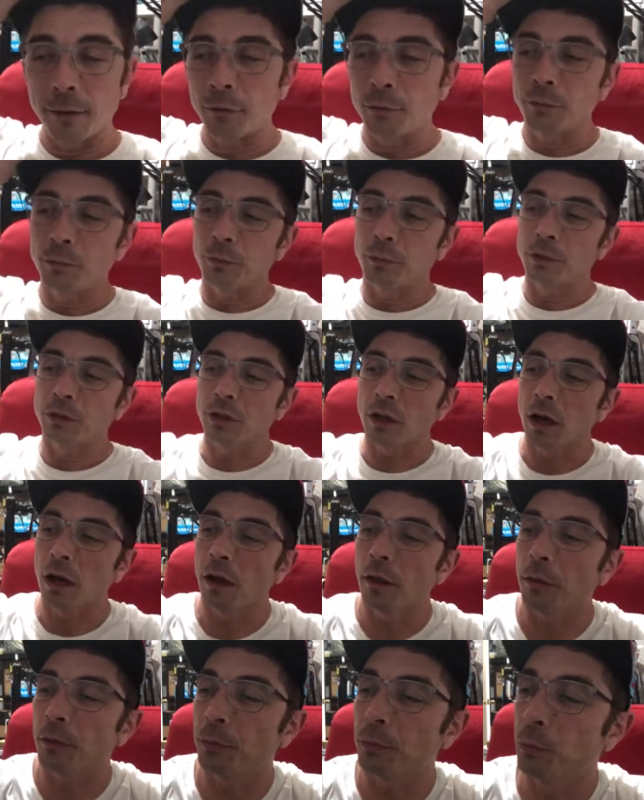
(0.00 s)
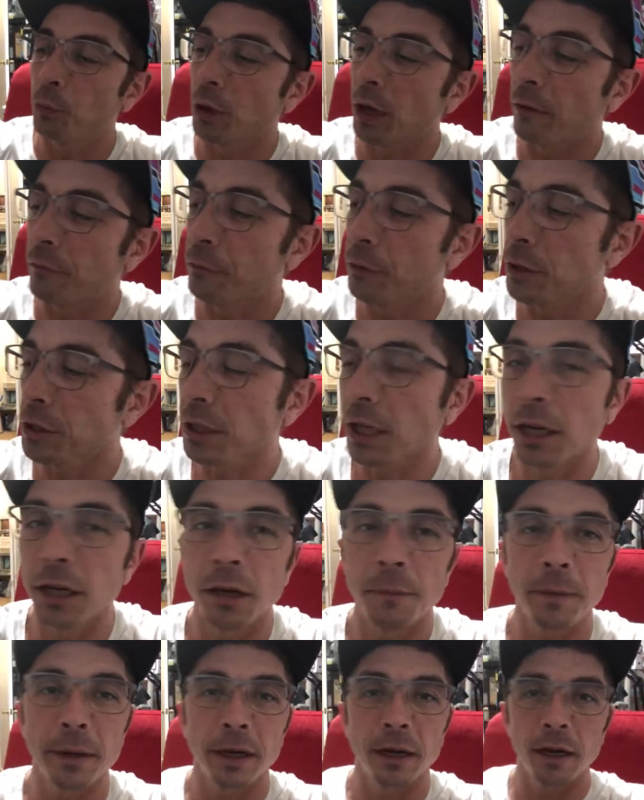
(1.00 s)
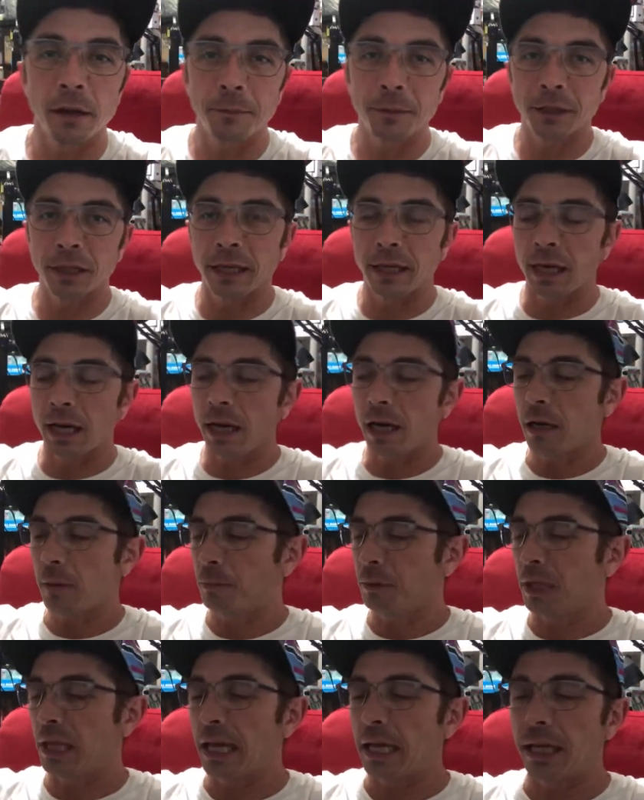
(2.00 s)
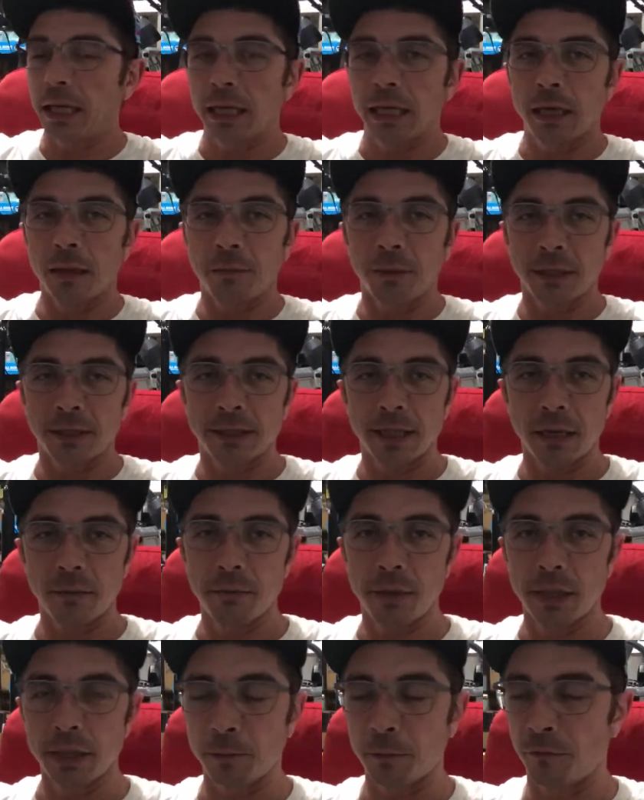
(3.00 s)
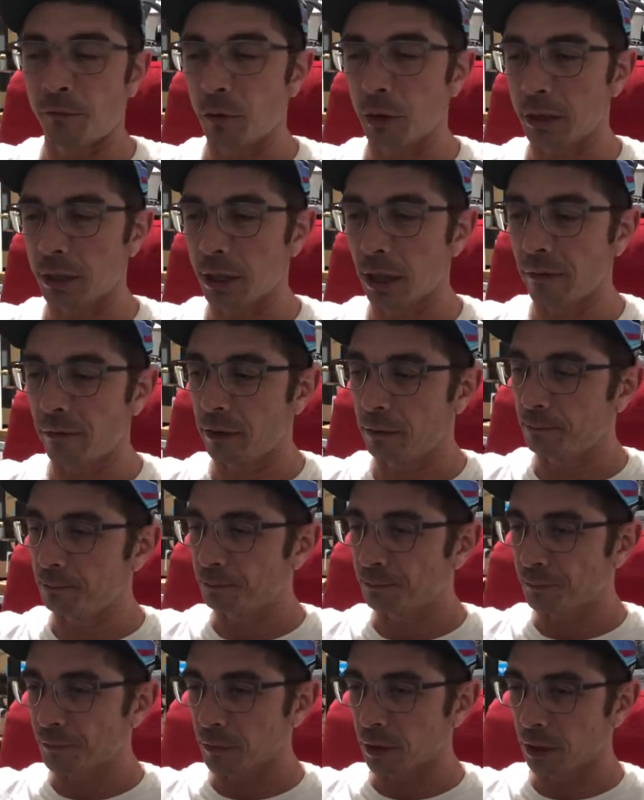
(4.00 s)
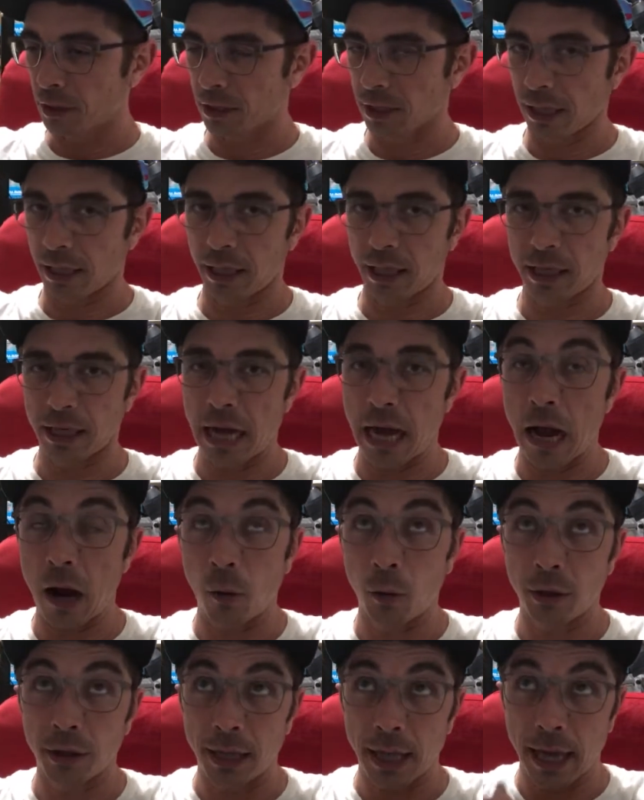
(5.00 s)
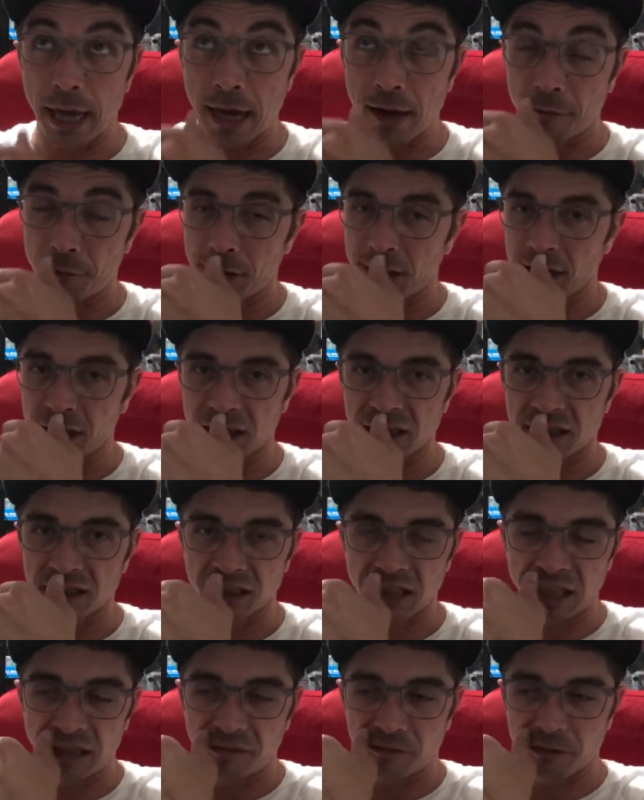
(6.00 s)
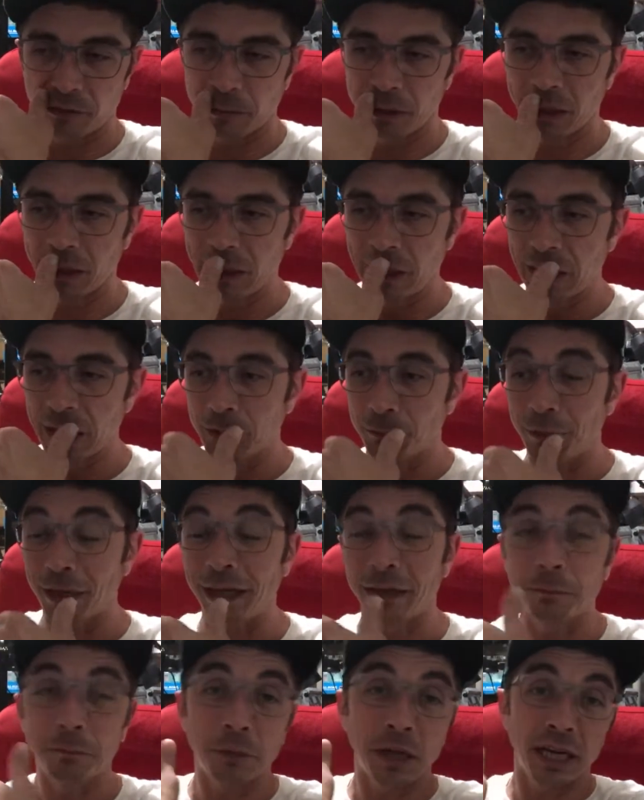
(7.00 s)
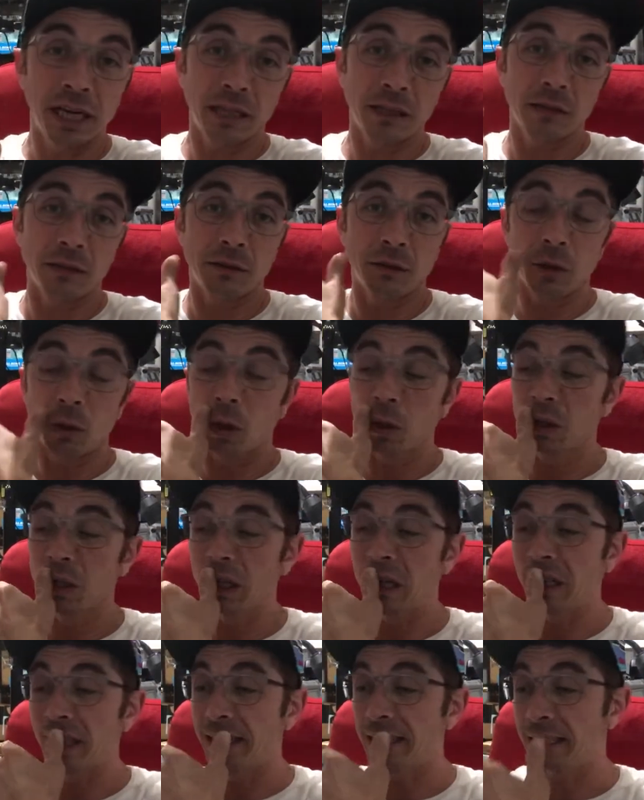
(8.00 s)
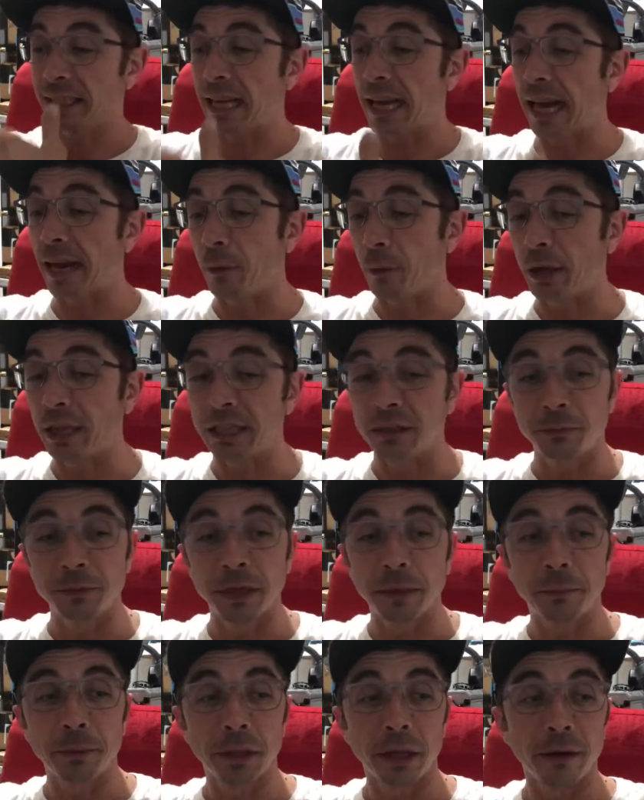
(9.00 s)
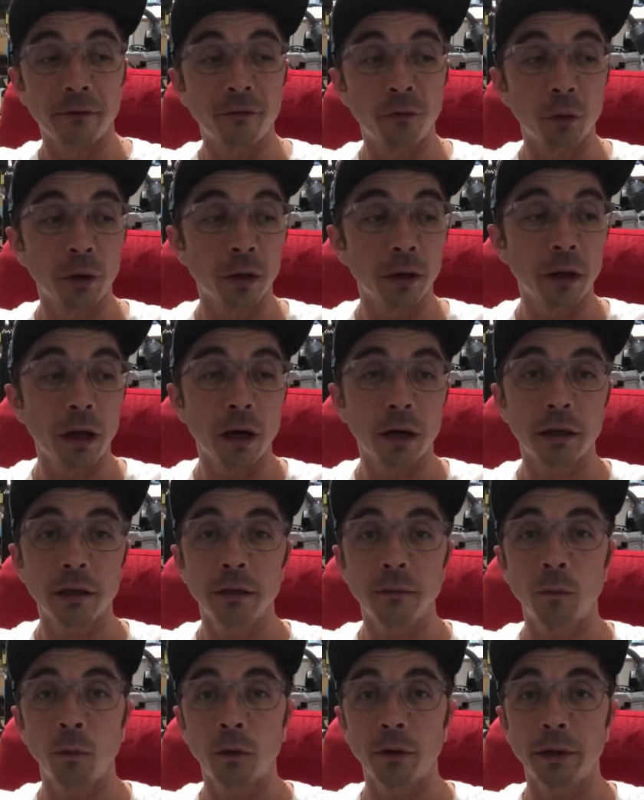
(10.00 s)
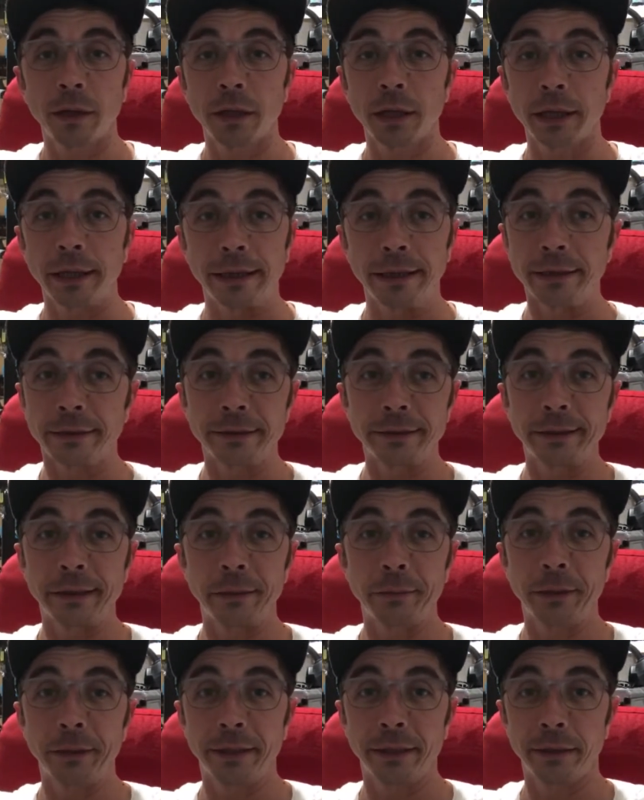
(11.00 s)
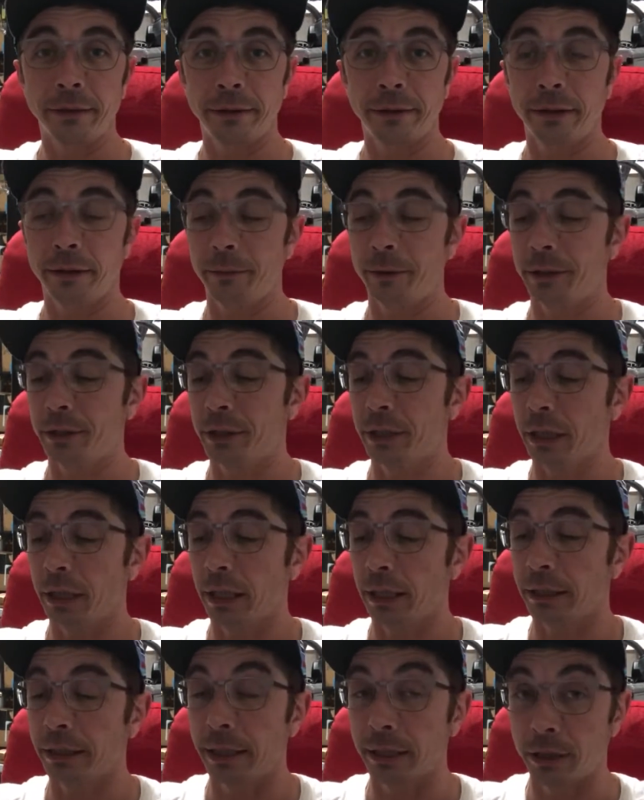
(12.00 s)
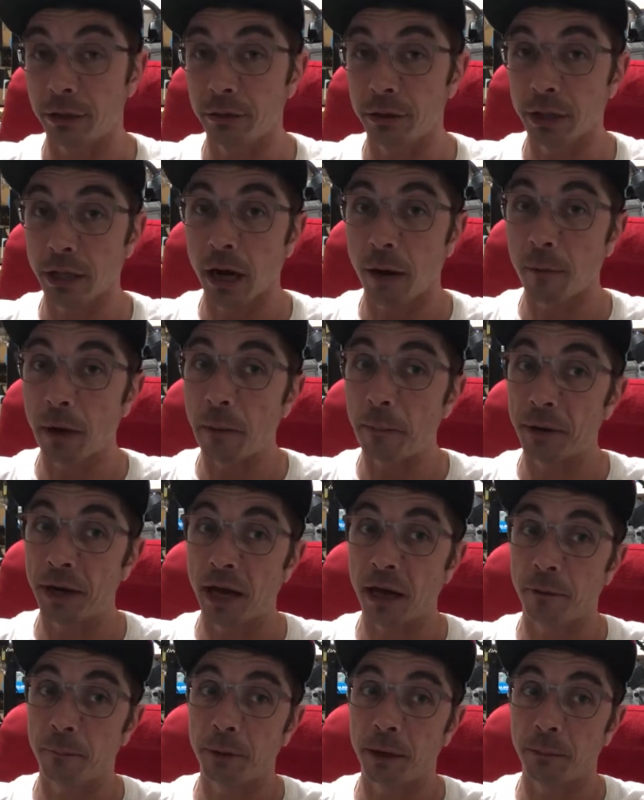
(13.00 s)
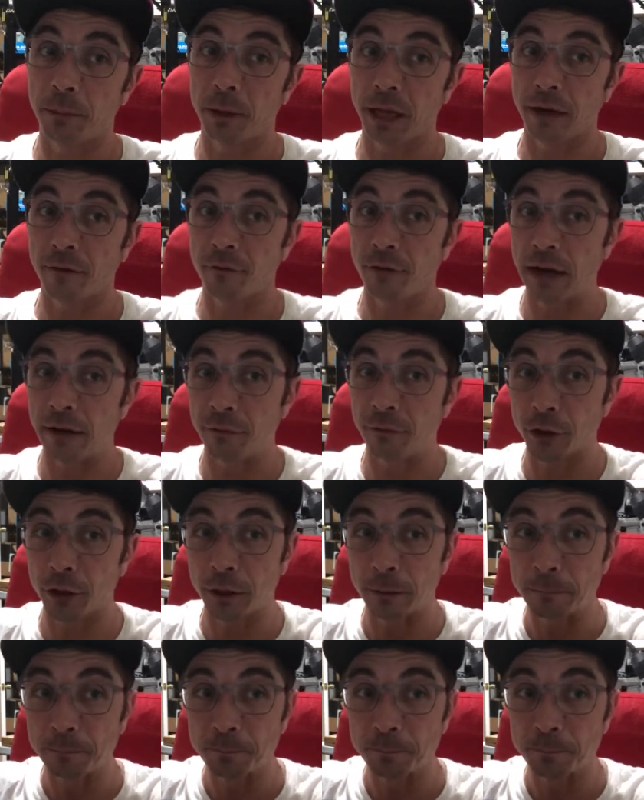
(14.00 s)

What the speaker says: was, when I first got up, I got up late. I got up like 10 minutes before 7. It's like an hour and a half at least late for me. My youngest cat wakes me up at like 4 o'clock in the morning, like kissing on me and cuddling on me and shit like that. So usually I'm up and out of bed by like 5:30.